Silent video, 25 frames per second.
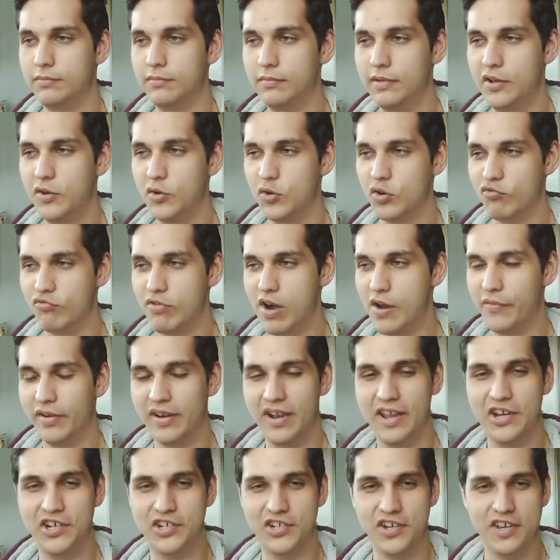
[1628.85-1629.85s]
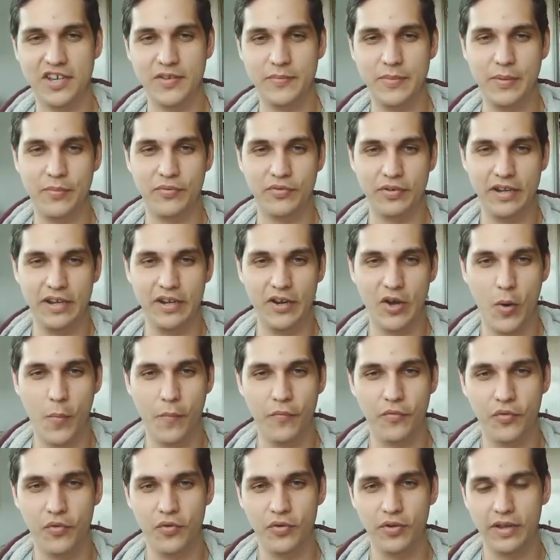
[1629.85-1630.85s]
little revelation to be pretty
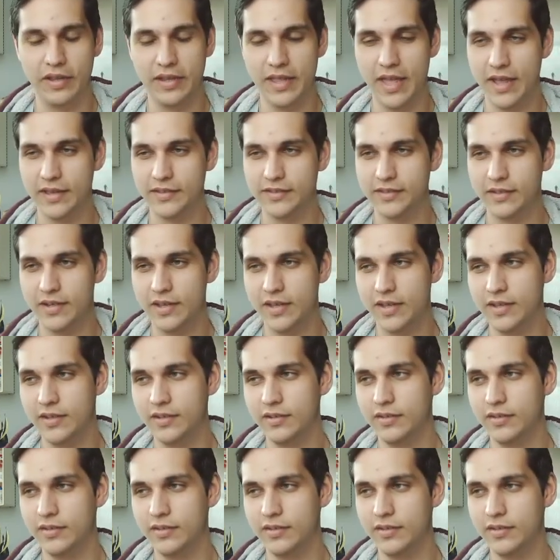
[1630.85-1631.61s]
helpful, I guess, and